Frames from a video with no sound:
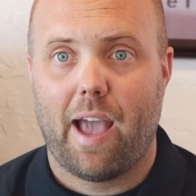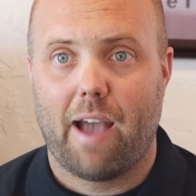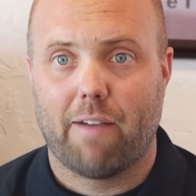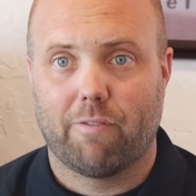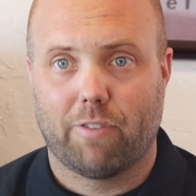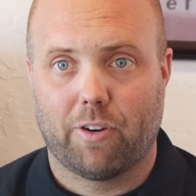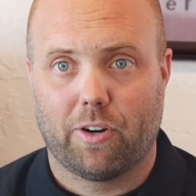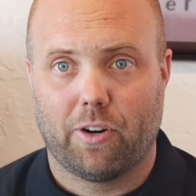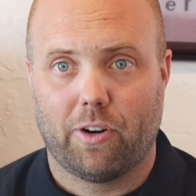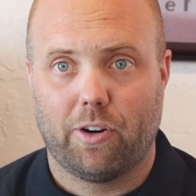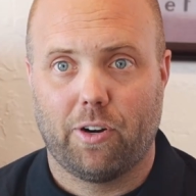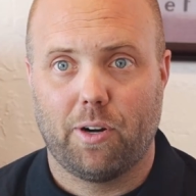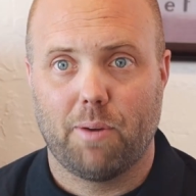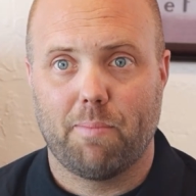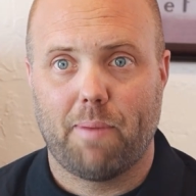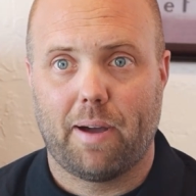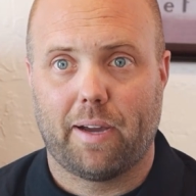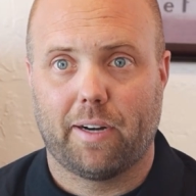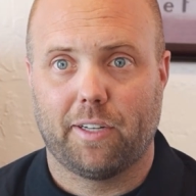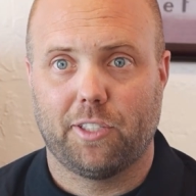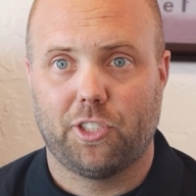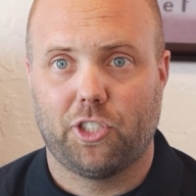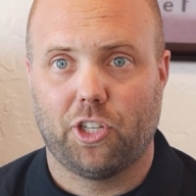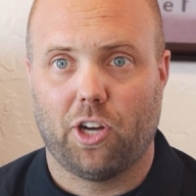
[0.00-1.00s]
have heard
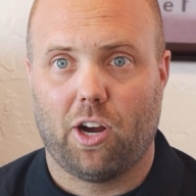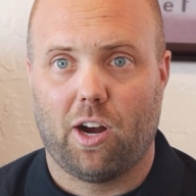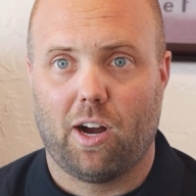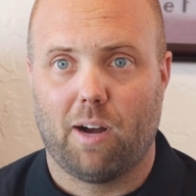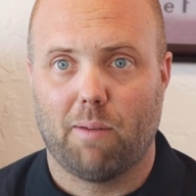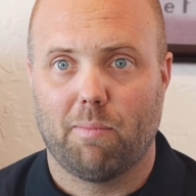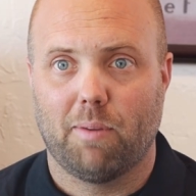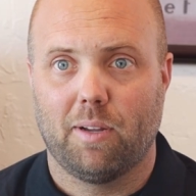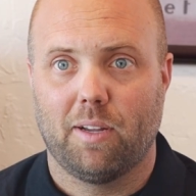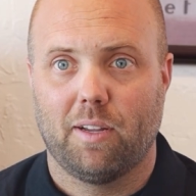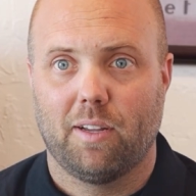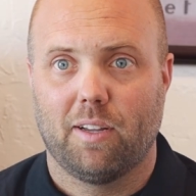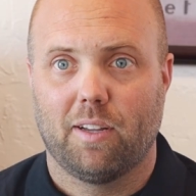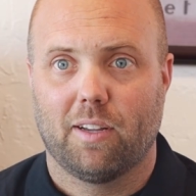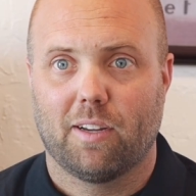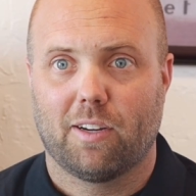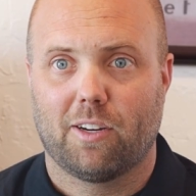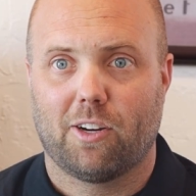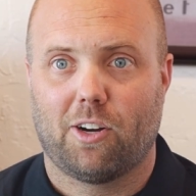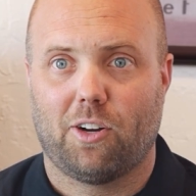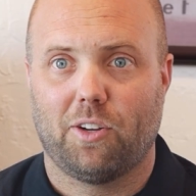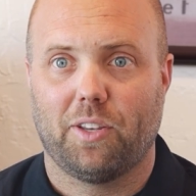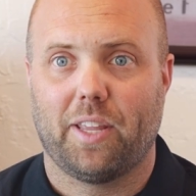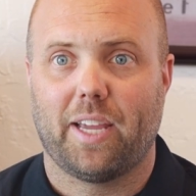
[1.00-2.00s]
about a job
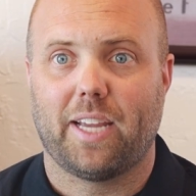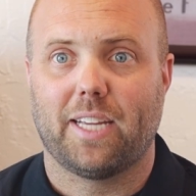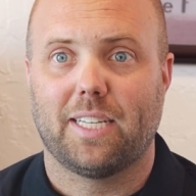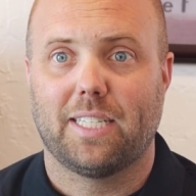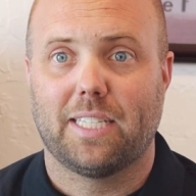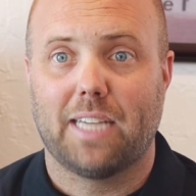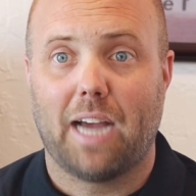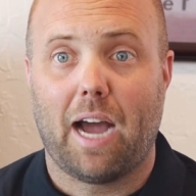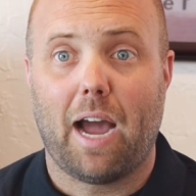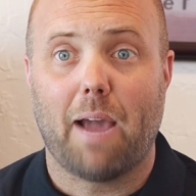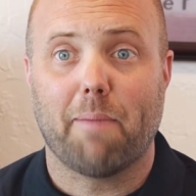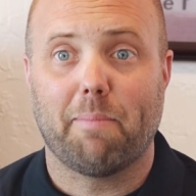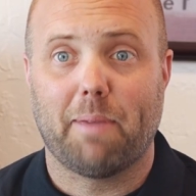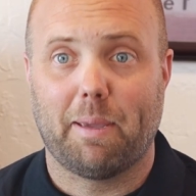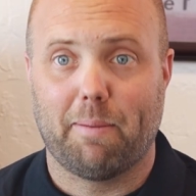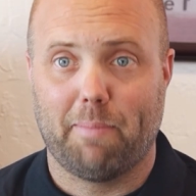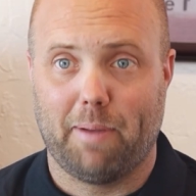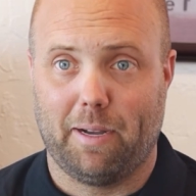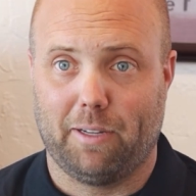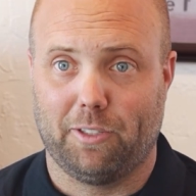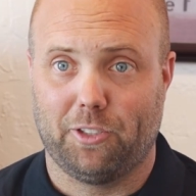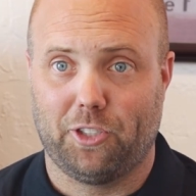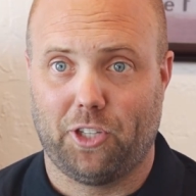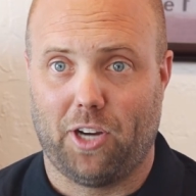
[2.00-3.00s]
called a timing
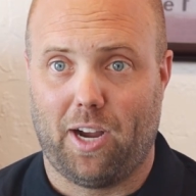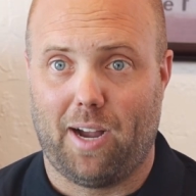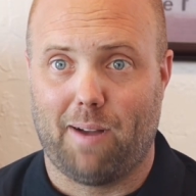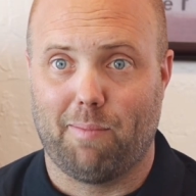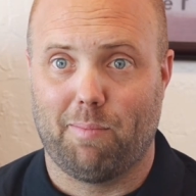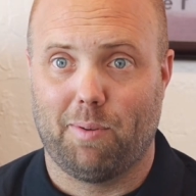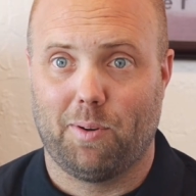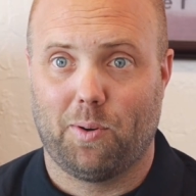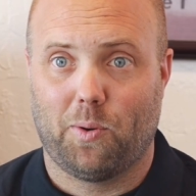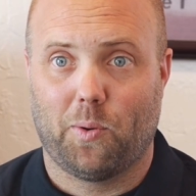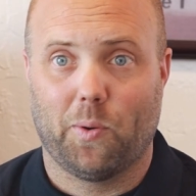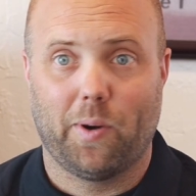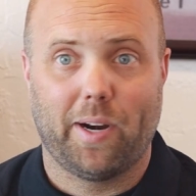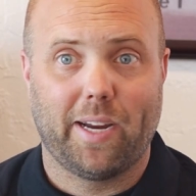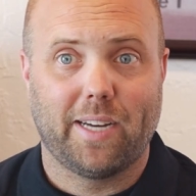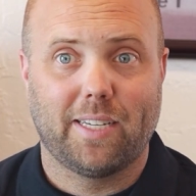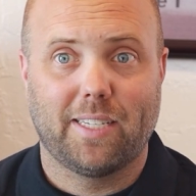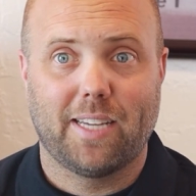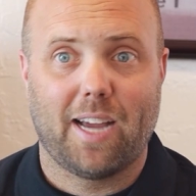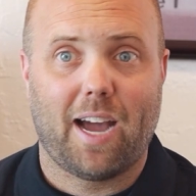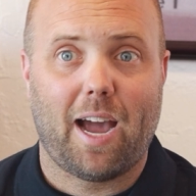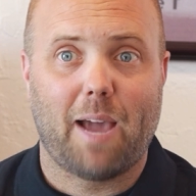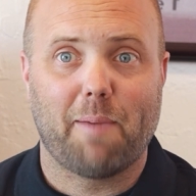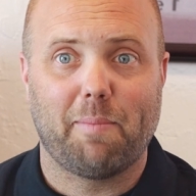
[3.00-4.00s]
belt job or a
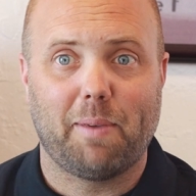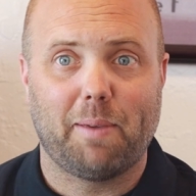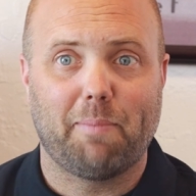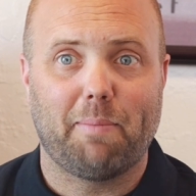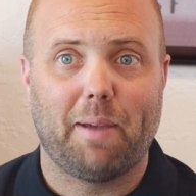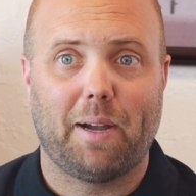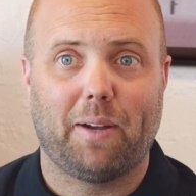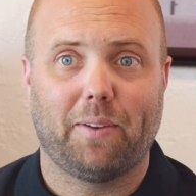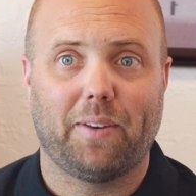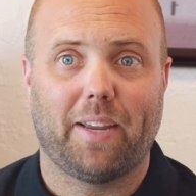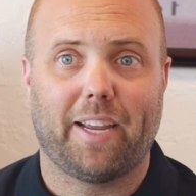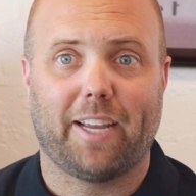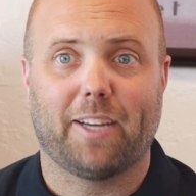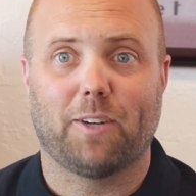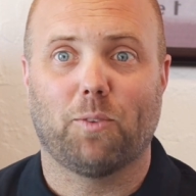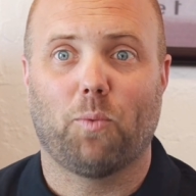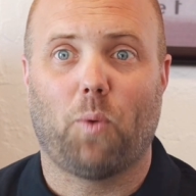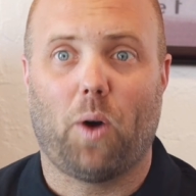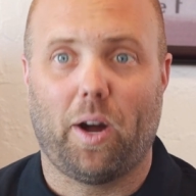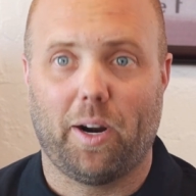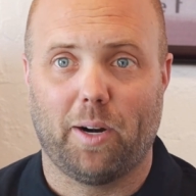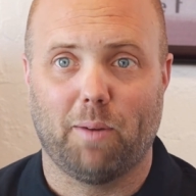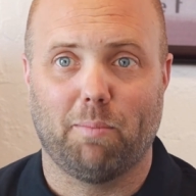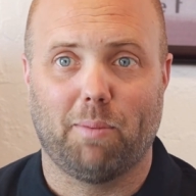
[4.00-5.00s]
timing belt and
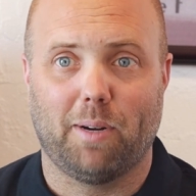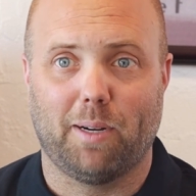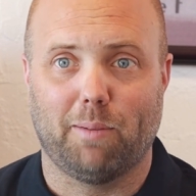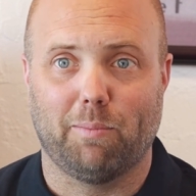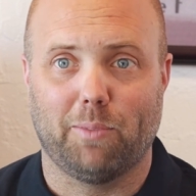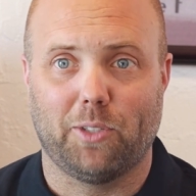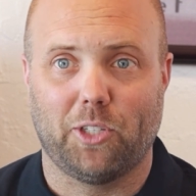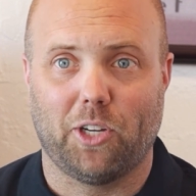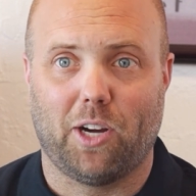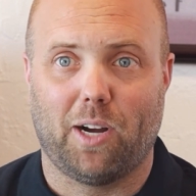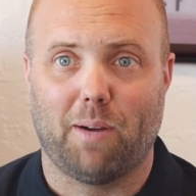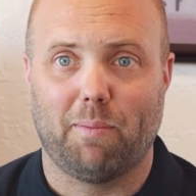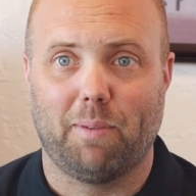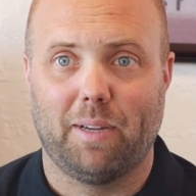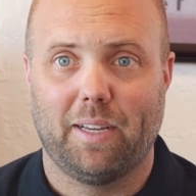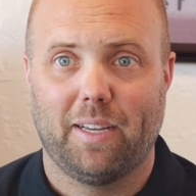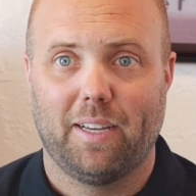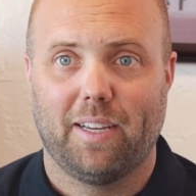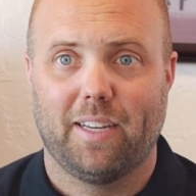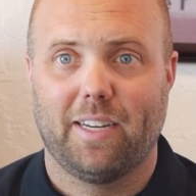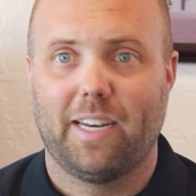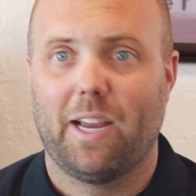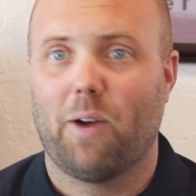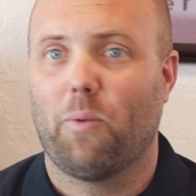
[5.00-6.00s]
water pump job.
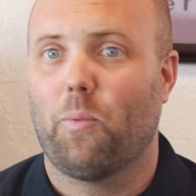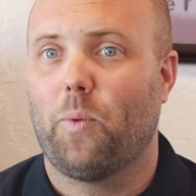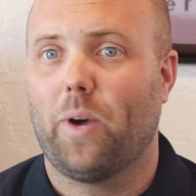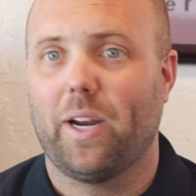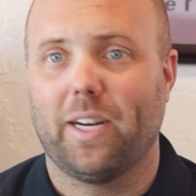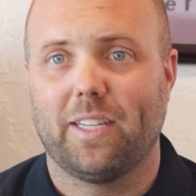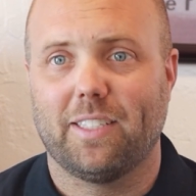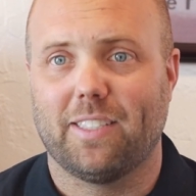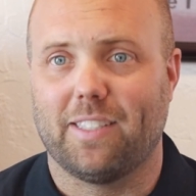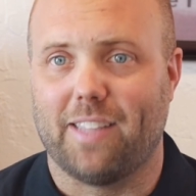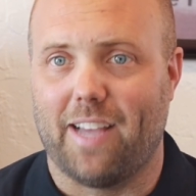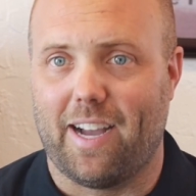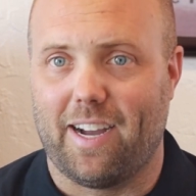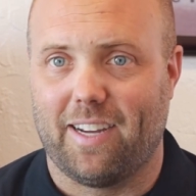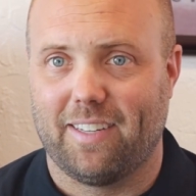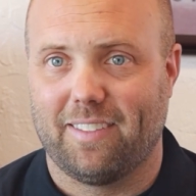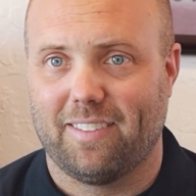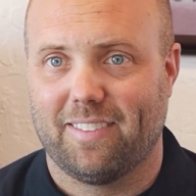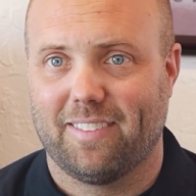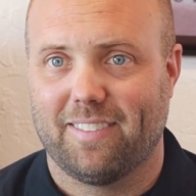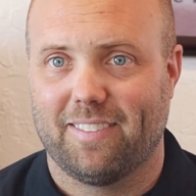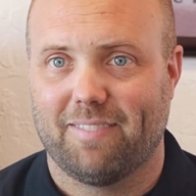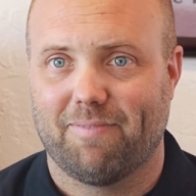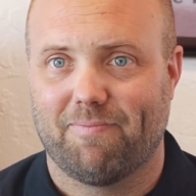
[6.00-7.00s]
Now, what is that?
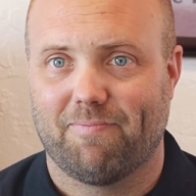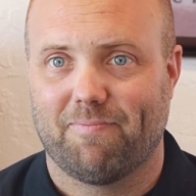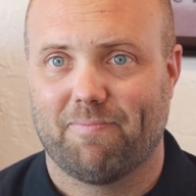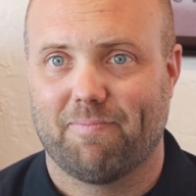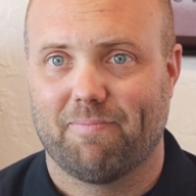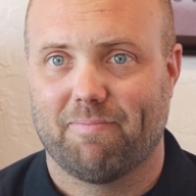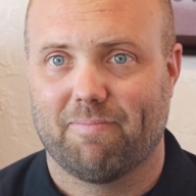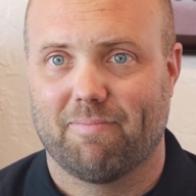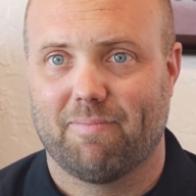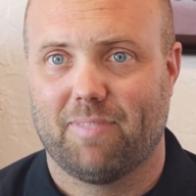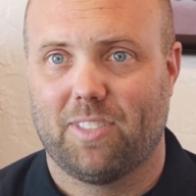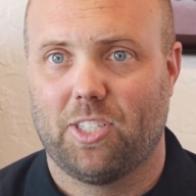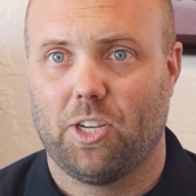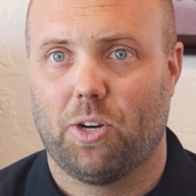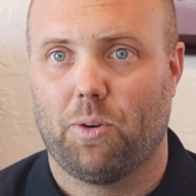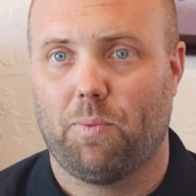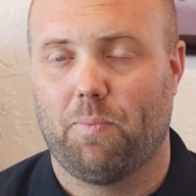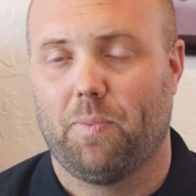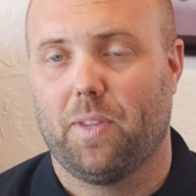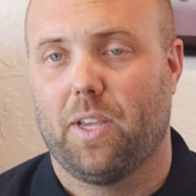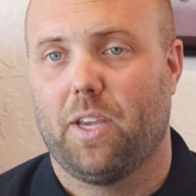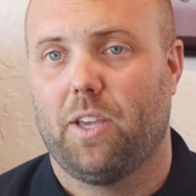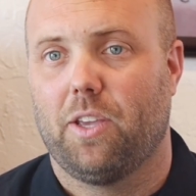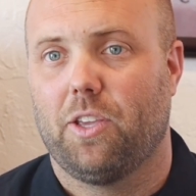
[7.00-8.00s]

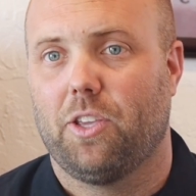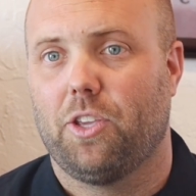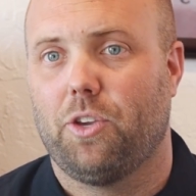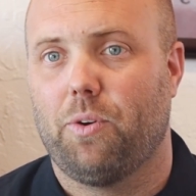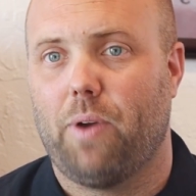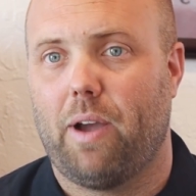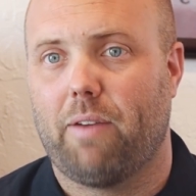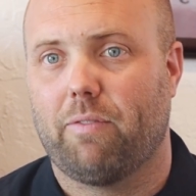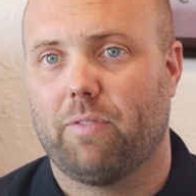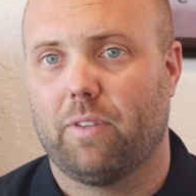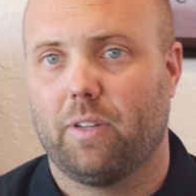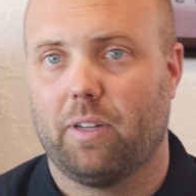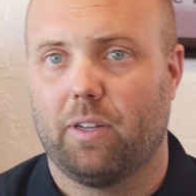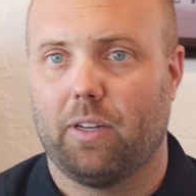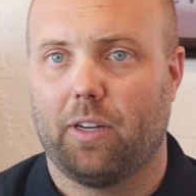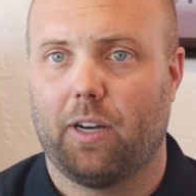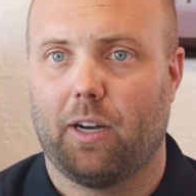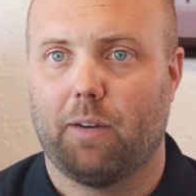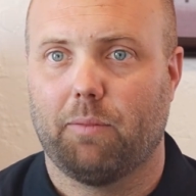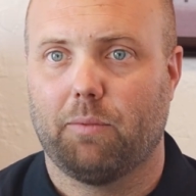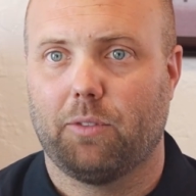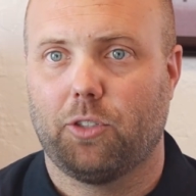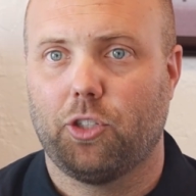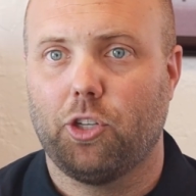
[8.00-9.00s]
So you
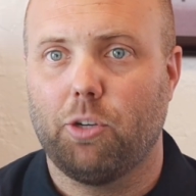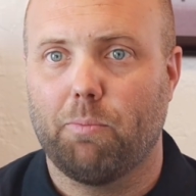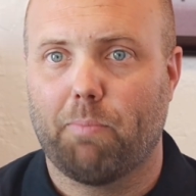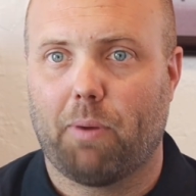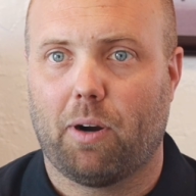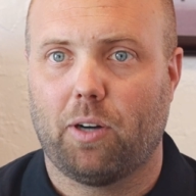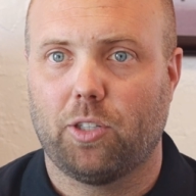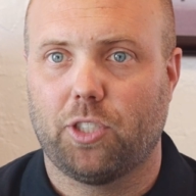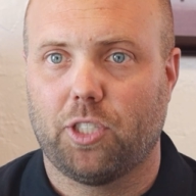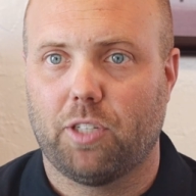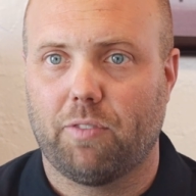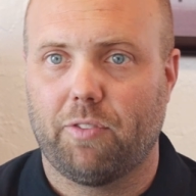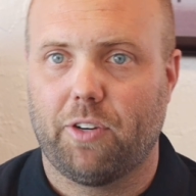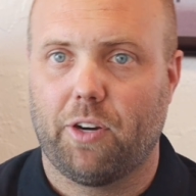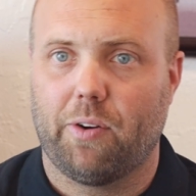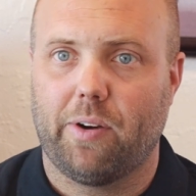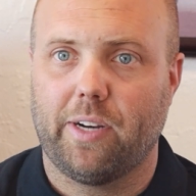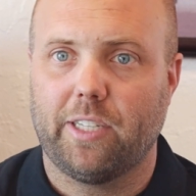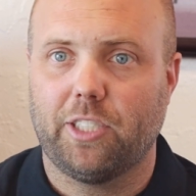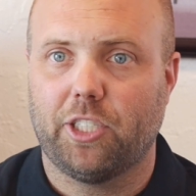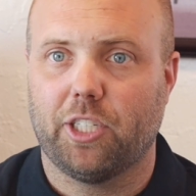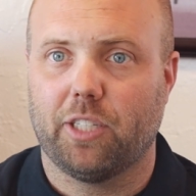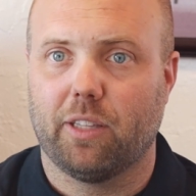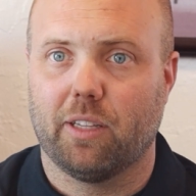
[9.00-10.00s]
have two parts of your
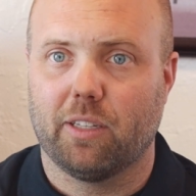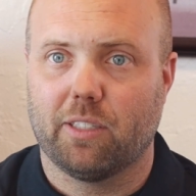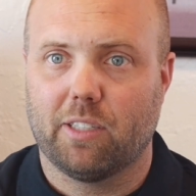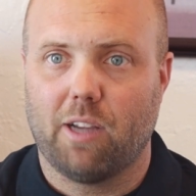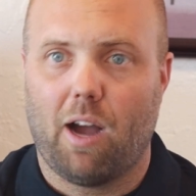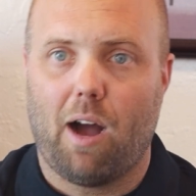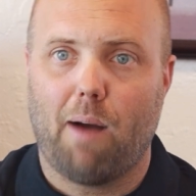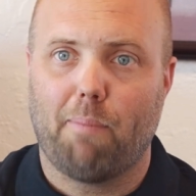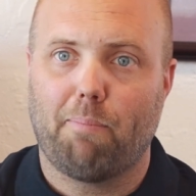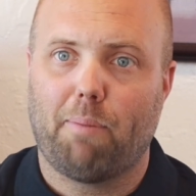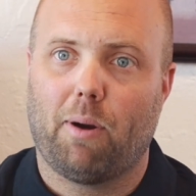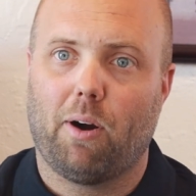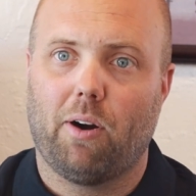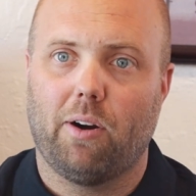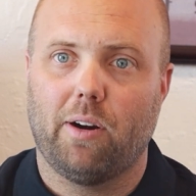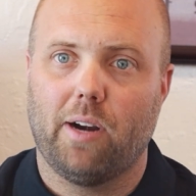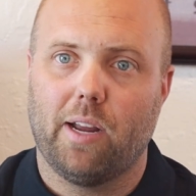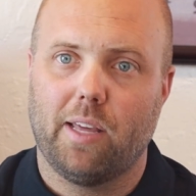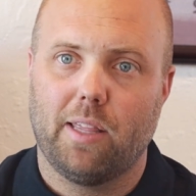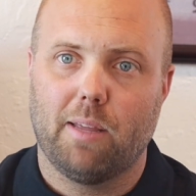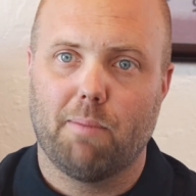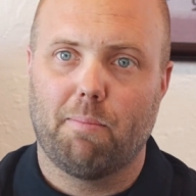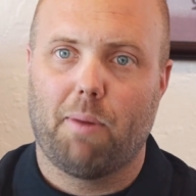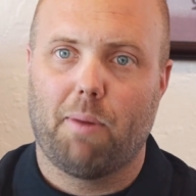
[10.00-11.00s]
engine, the top part and the